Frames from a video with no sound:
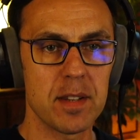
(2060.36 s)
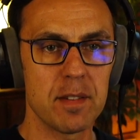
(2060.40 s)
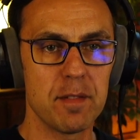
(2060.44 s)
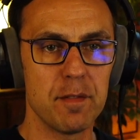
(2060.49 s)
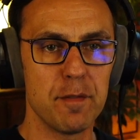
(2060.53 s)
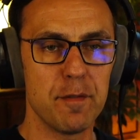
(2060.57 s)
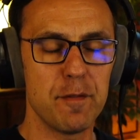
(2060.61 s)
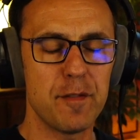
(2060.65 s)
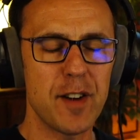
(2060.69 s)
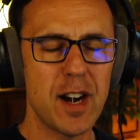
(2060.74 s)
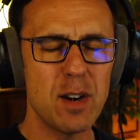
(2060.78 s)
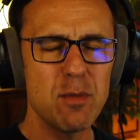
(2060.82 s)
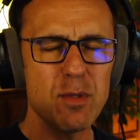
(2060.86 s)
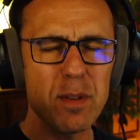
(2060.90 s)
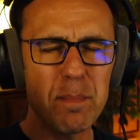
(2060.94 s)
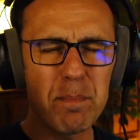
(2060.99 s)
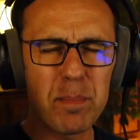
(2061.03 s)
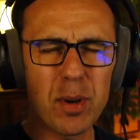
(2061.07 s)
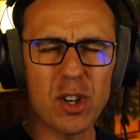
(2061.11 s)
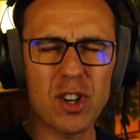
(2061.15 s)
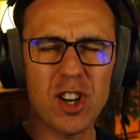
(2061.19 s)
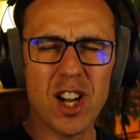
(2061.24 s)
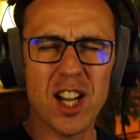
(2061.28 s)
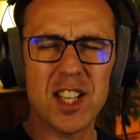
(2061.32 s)
very
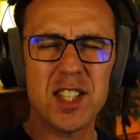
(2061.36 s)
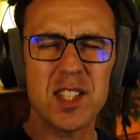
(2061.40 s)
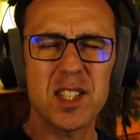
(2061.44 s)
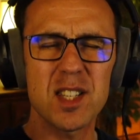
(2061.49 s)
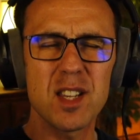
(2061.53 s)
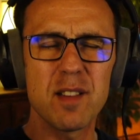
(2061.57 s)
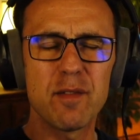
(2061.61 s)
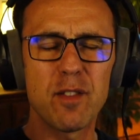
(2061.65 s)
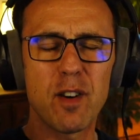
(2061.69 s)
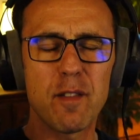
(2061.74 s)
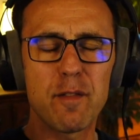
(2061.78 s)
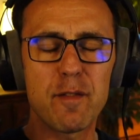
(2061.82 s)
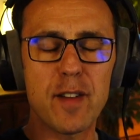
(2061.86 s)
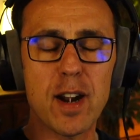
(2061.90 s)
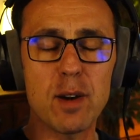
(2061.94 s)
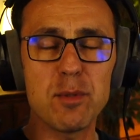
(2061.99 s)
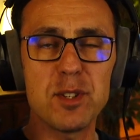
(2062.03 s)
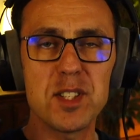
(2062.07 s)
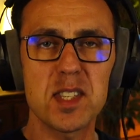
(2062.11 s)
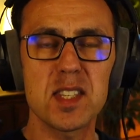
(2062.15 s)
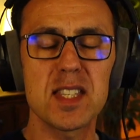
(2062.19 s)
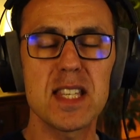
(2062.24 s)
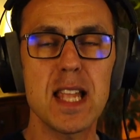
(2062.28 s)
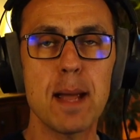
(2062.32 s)
percussive or
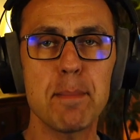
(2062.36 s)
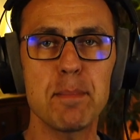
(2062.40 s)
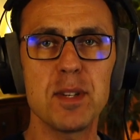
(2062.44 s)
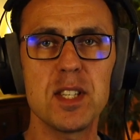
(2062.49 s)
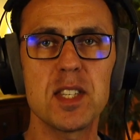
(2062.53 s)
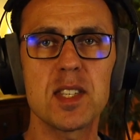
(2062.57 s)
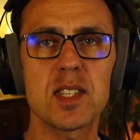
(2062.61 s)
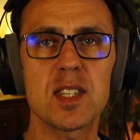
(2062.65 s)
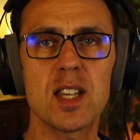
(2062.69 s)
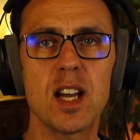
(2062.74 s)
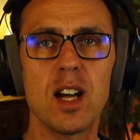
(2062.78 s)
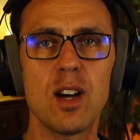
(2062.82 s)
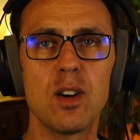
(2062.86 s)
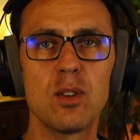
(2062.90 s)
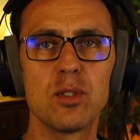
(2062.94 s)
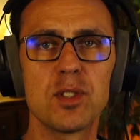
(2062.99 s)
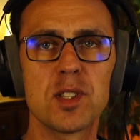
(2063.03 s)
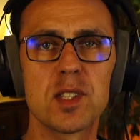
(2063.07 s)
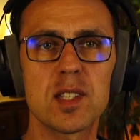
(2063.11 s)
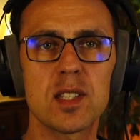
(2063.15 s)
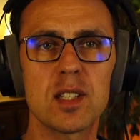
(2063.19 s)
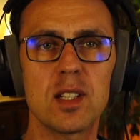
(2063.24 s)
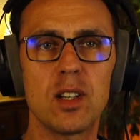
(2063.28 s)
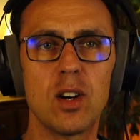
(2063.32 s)
very snappy
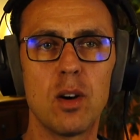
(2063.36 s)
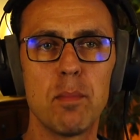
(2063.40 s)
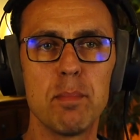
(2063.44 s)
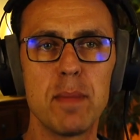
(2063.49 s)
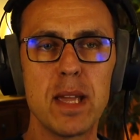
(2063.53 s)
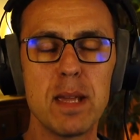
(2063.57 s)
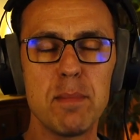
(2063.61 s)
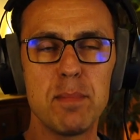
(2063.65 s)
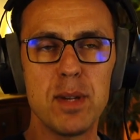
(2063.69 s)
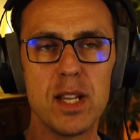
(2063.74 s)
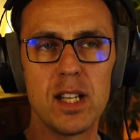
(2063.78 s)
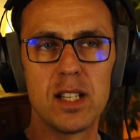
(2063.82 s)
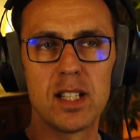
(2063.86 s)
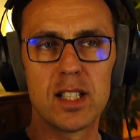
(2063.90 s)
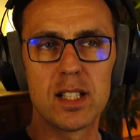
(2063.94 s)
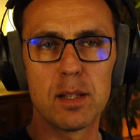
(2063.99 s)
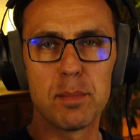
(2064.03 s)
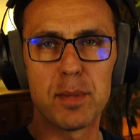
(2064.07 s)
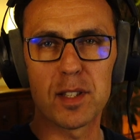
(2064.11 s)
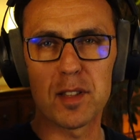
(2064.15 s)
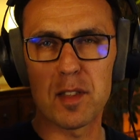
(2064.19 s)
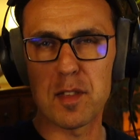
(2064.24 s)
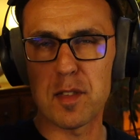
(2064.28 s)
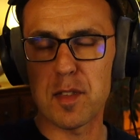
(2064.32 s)
sounds, or maybe a little
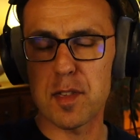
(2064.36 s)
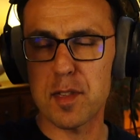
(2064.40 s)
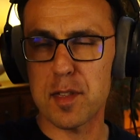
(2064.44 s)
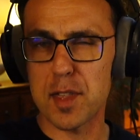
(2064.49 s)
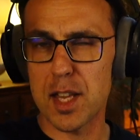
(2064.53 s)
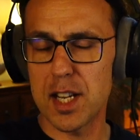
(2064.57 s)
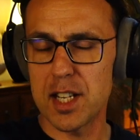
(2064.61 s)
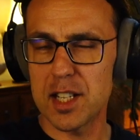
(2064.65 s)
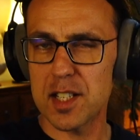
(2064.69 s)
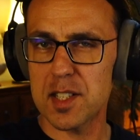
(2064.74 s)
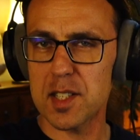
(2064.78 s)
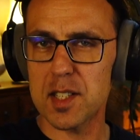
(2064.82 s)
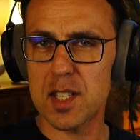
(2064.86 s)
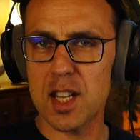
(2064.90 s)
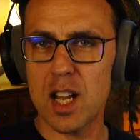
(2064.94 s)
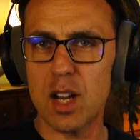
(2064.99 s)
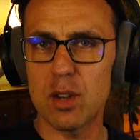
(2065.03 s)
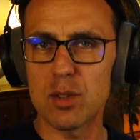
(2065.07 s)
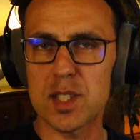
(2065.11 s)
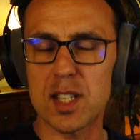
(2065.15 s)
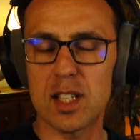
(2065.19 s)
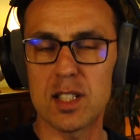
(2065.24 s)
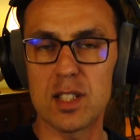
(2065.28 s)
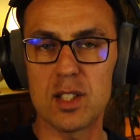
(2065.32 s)
bit thinner
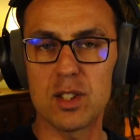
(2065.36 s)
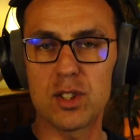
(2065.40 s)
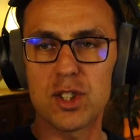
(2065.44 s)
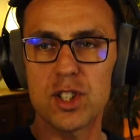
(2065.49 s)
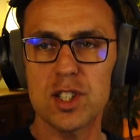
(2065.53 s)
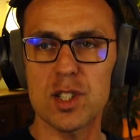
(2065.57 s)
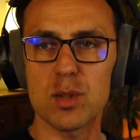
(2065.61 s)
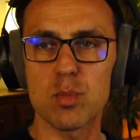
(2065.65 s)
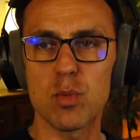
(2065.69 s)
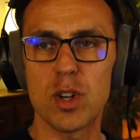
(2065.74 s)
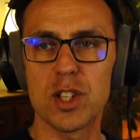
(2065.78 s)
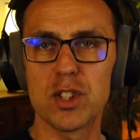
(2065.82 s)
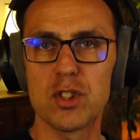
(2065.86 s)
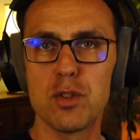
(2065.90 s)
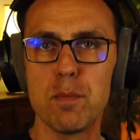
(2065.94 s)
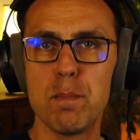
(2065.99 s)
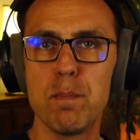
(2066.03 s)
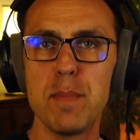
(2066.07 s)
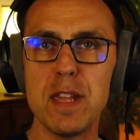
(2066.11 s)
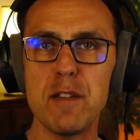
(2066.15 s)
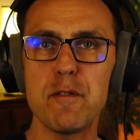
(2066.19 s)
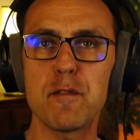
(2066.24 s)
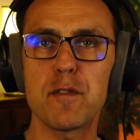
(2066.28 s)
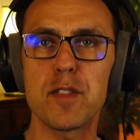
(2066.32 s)
sounds, and you just want to
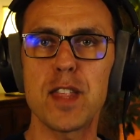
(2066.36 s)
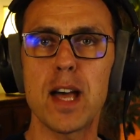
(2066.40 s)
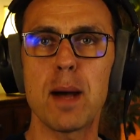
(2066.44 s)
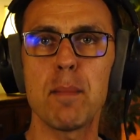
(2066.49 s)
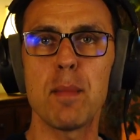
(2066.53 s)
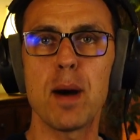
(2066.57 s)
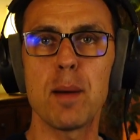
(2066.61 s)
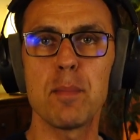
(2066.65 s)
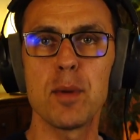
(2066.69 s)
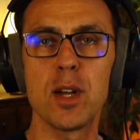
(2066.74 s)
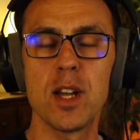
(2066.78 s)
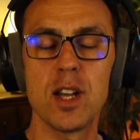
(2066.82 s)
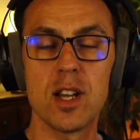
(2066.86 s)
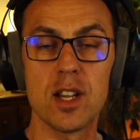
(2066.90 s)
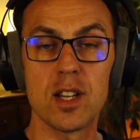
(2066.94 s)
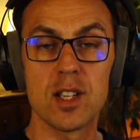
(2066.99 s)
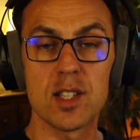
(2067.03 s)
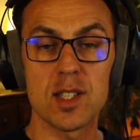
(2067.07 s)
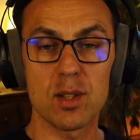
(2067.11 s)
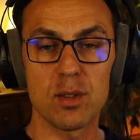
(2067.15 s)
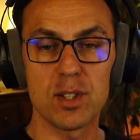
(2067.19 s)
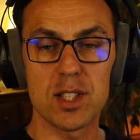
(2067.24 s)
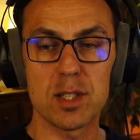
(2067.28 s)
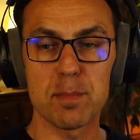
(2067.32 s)
beef them up.
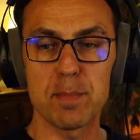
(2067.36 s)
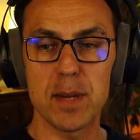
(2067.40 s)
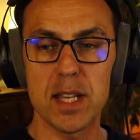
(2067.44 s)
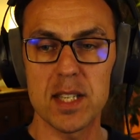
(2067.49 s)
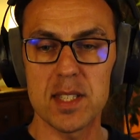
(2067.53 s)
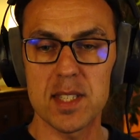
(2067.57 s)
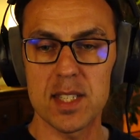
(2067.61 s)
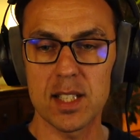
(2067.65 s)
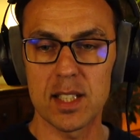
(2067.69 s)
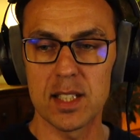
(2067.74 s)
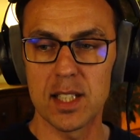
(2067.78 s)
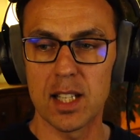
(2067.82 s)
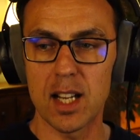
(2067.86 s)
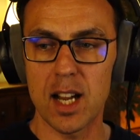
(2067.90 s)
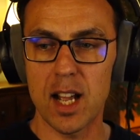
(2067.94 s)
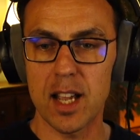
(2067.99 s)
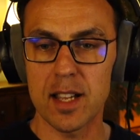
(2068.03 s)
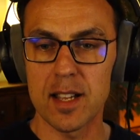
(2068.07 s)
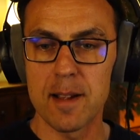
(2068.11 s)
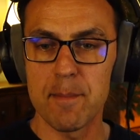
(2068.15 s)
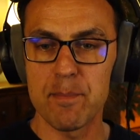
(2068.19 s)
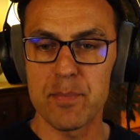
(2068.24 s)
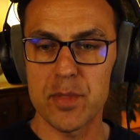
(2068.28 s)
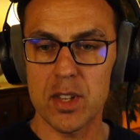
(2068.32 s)
So it's basically
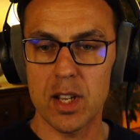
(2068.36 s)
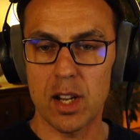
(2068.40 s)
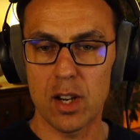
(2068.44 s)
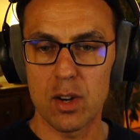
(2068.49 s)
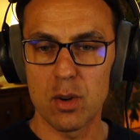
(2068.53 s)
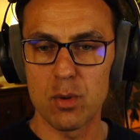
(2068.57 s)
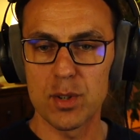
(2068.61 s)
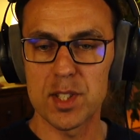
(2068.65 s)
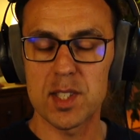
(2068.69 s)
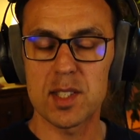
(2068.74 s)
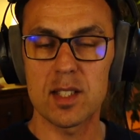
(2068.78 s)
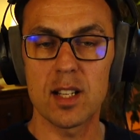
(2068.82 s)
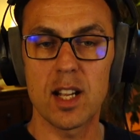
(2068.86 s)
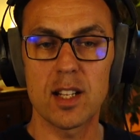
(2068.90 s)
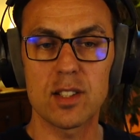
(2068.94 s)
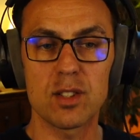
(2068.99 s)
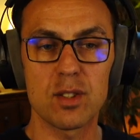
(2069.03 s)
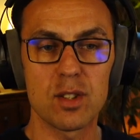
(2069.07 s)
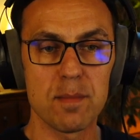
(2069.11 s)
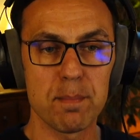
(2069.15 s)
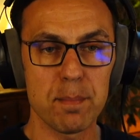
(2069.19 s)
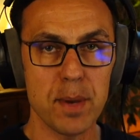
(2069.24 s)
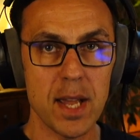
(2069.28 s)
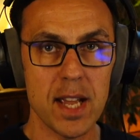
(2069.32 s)
like, I always like
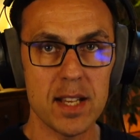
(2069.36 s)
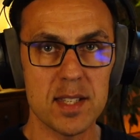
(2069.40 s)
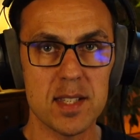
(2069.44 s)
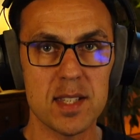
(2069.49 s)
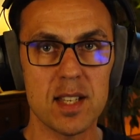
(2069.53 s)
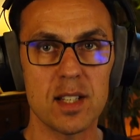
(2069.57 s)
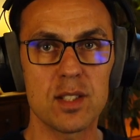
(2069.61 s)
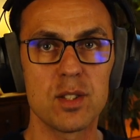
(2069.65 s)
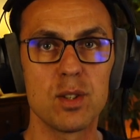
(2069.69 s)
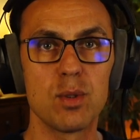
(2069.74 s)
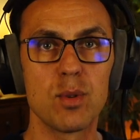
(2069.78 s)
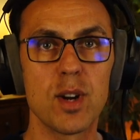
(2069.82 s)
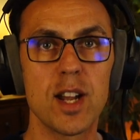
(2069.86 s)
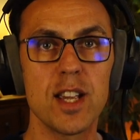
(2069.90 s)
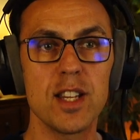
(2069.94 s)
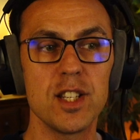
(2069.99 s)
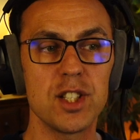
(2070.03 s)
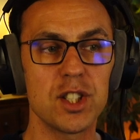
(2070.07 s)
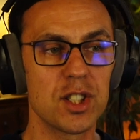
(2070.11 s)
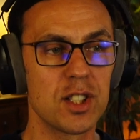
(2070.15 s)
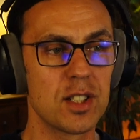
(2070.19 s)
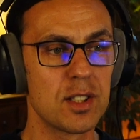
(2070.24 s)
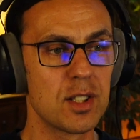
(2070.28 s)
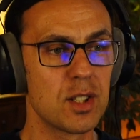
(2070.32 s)
to compare
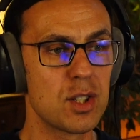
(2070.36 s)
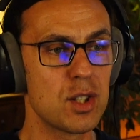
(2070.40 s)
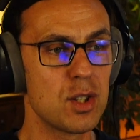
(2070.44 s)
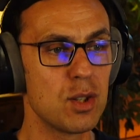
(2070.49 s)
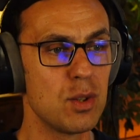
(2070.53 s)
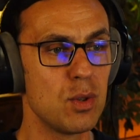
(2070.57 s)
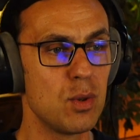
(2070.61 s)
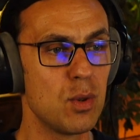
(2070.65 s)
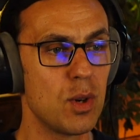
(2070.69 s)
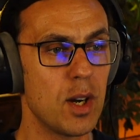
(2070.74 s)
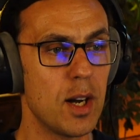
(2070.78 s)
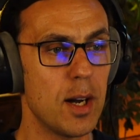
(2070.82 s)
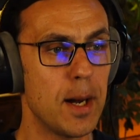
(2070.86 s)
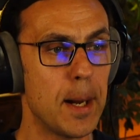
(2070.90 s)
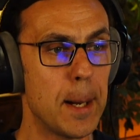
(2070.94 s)
saturation to